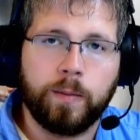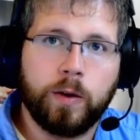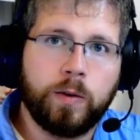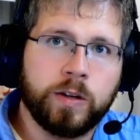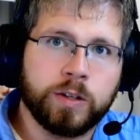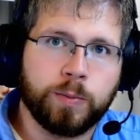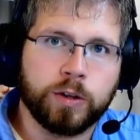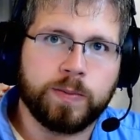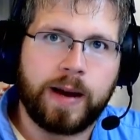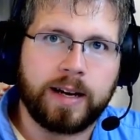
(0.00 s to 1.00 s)
Una's
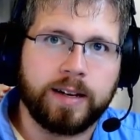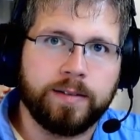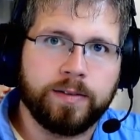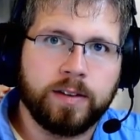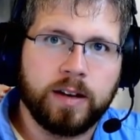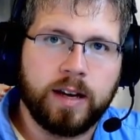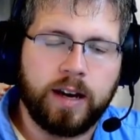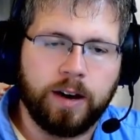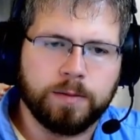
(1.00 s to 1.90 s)
perspective here.